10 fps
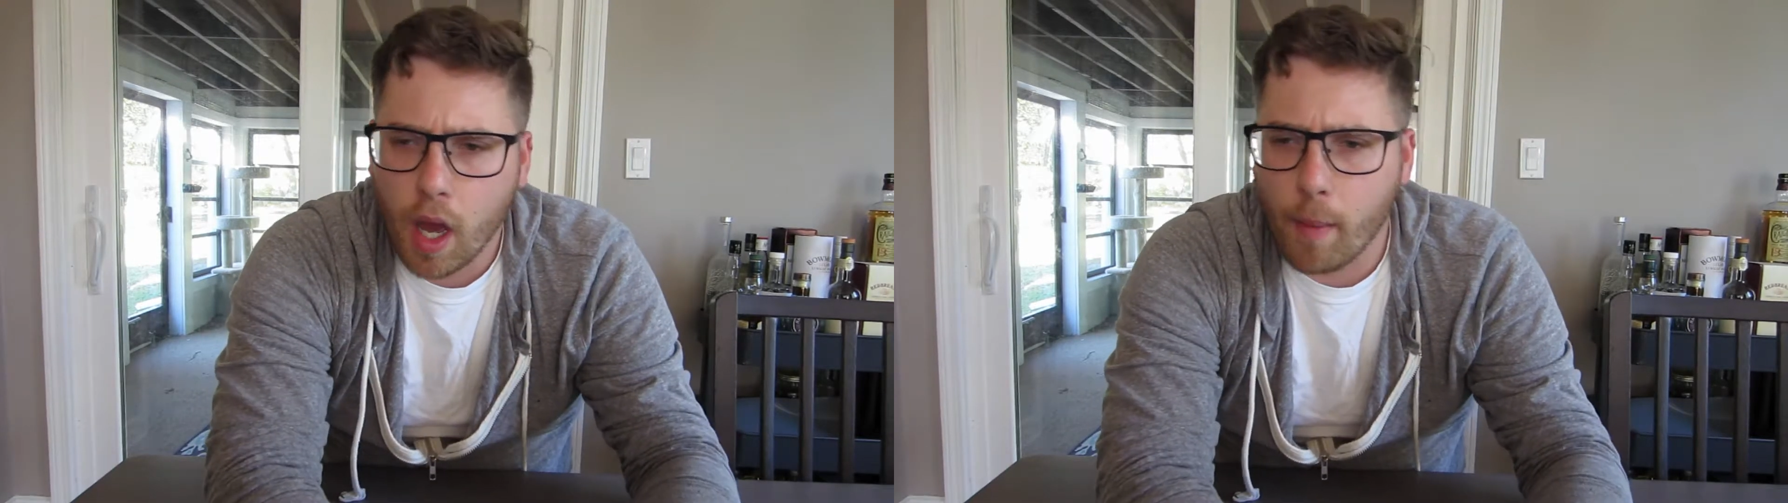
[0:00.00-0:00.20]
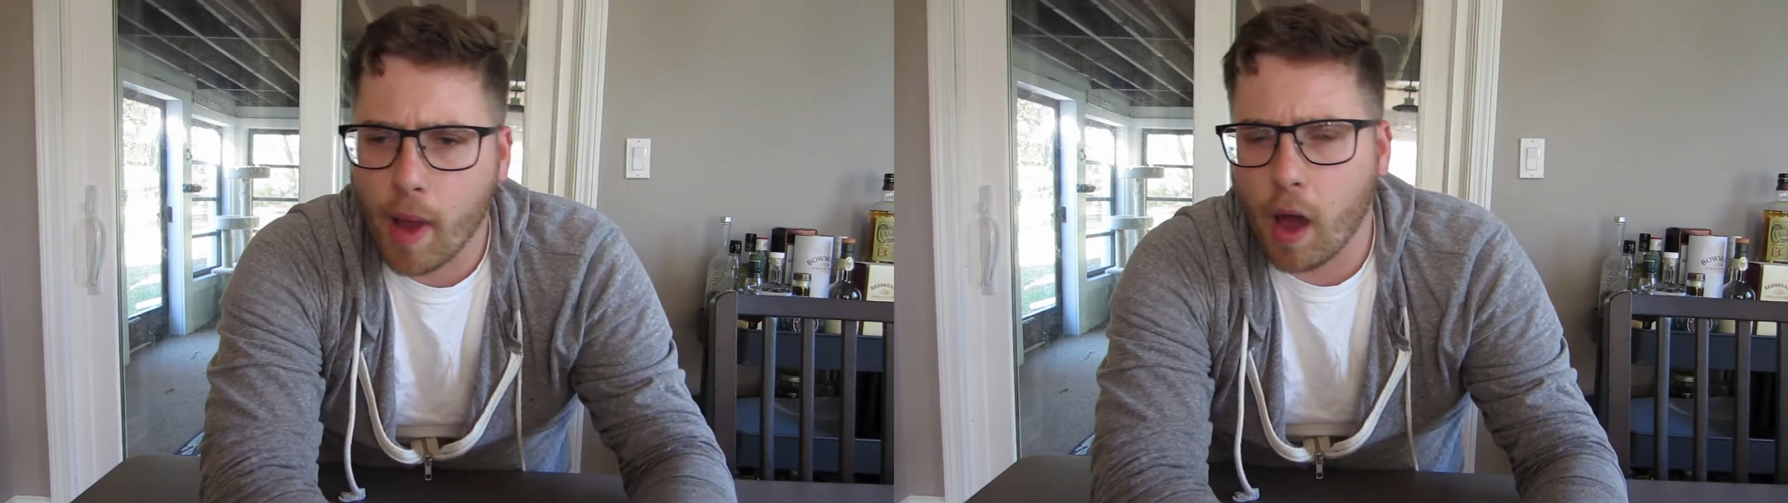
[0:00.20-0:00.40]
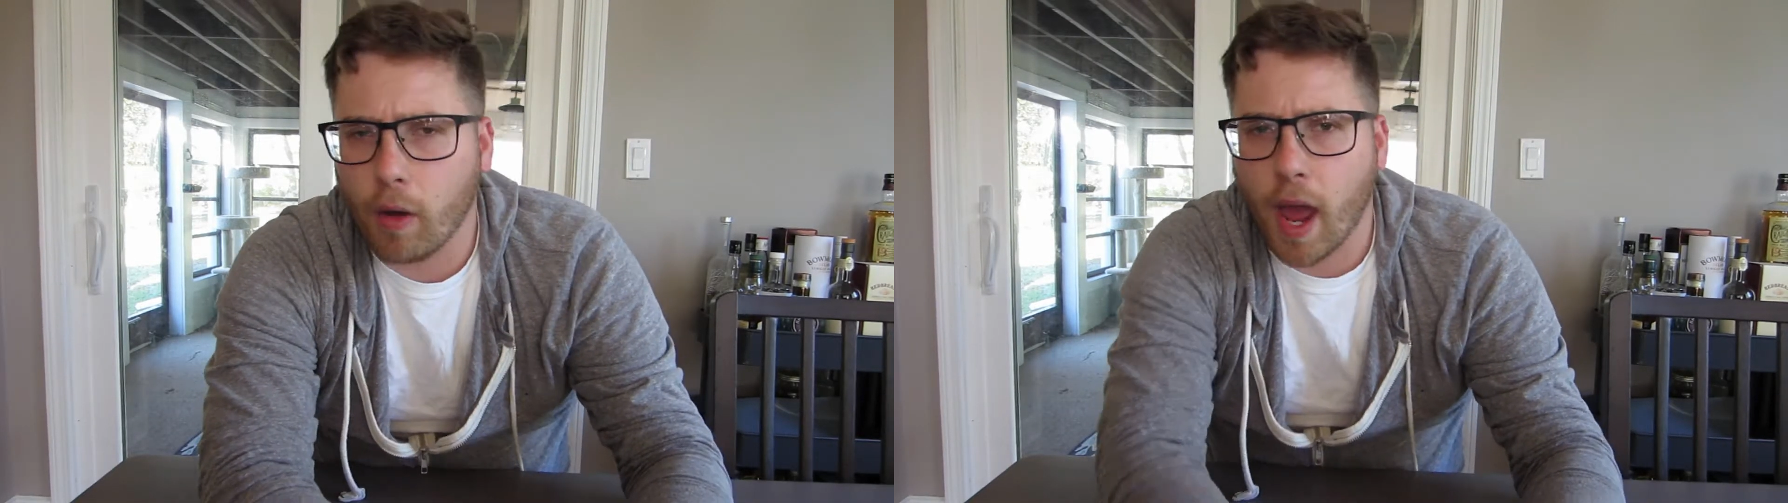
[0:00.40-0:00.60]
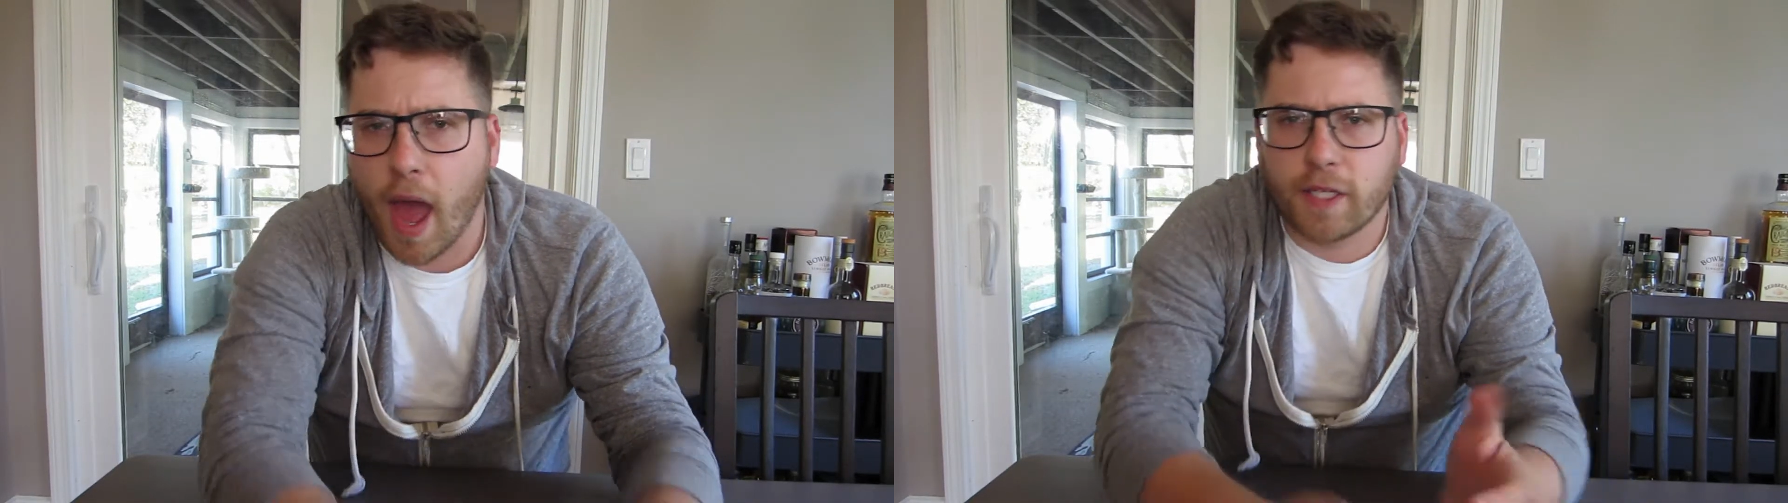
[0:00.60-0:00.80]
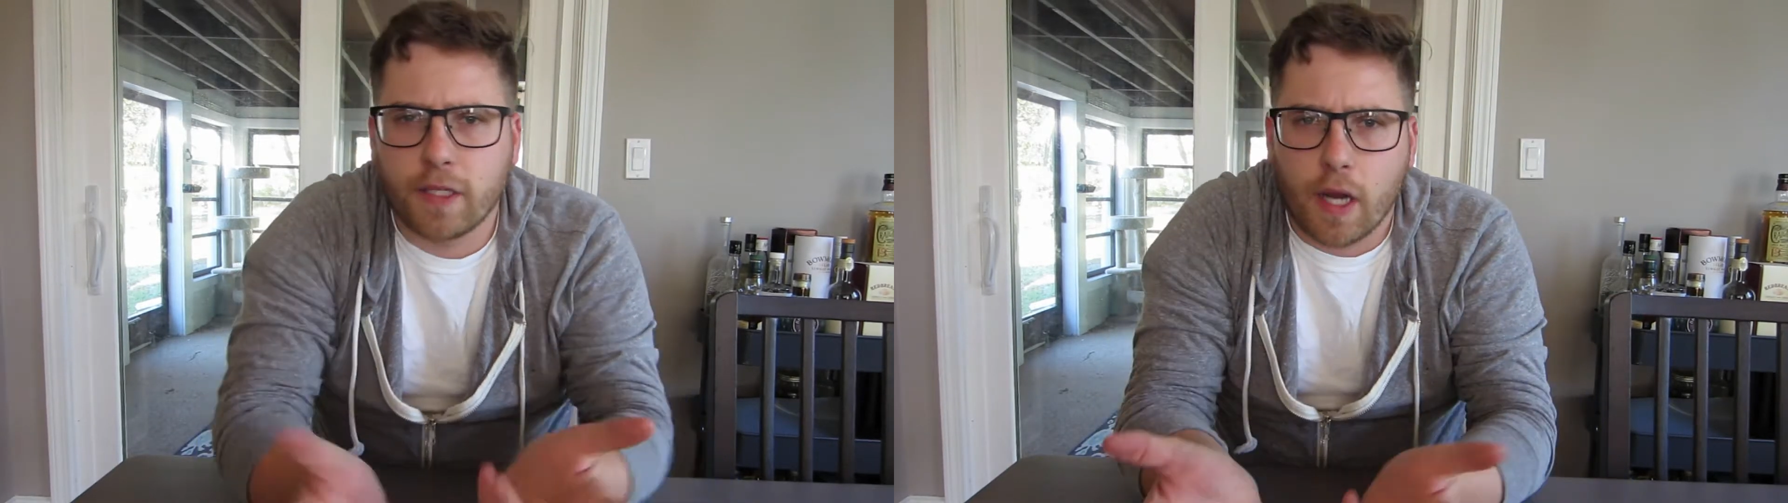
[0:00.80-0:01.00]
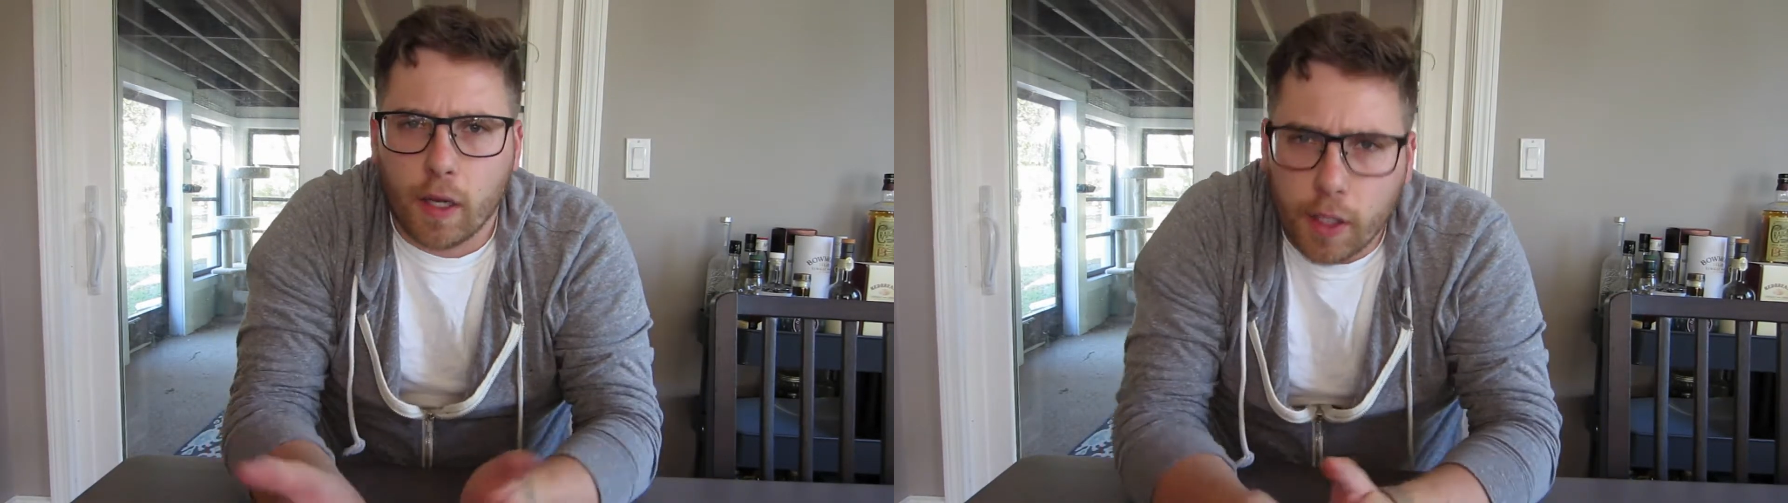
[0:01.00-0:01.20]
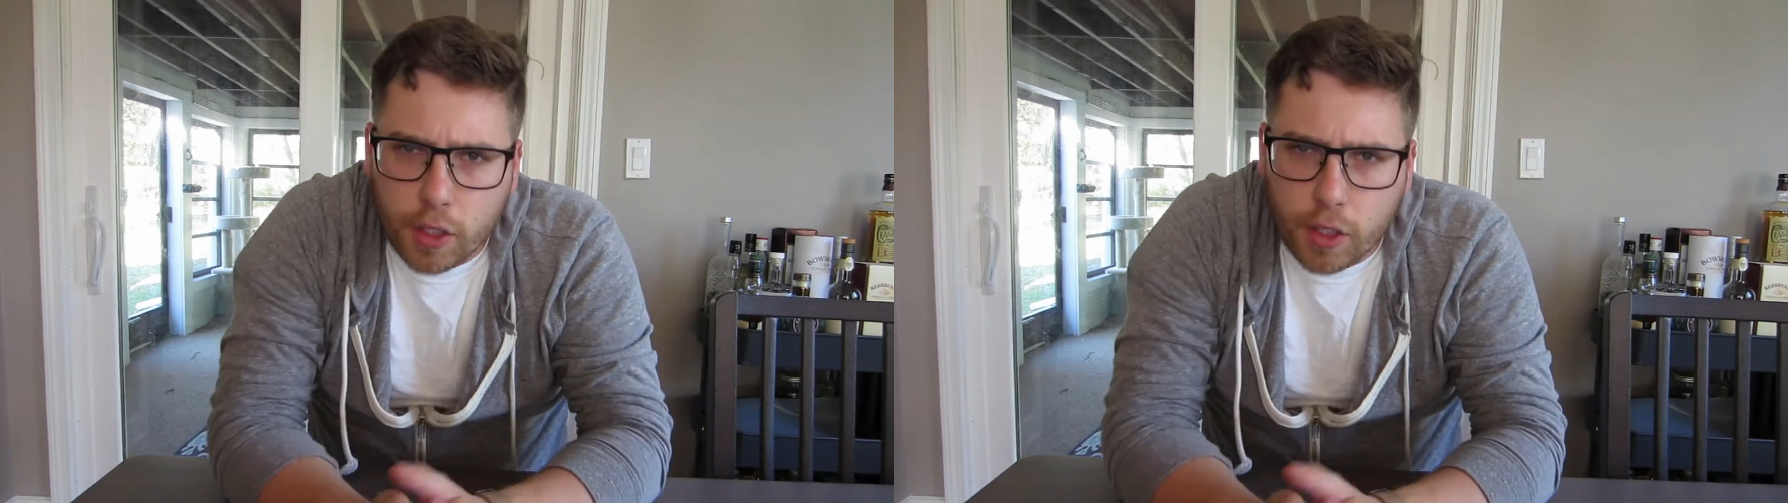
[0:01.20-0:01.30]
about accidentally